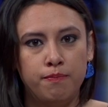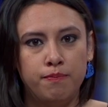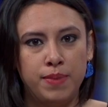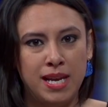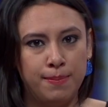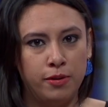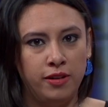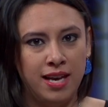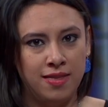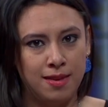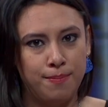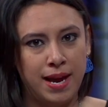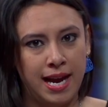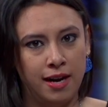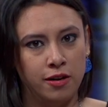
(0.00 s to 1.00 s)
people in the
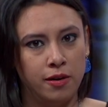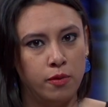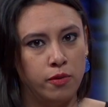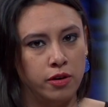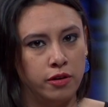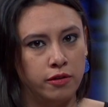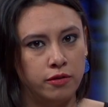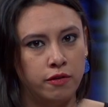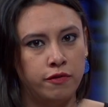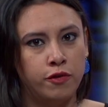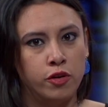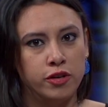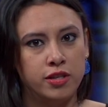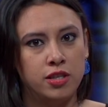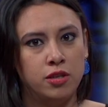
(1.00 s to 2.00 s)
pair were
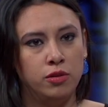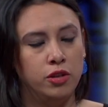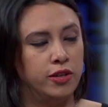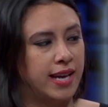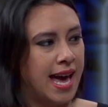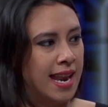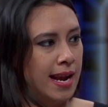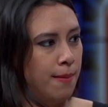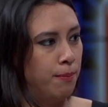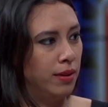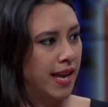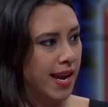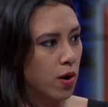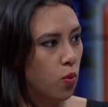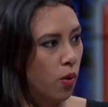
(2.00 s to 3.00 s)
forced to look at a
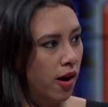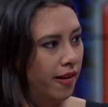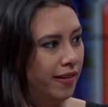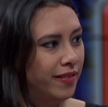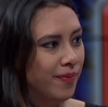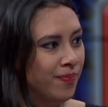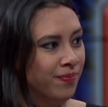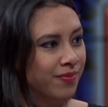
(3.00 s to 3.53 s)
blank wall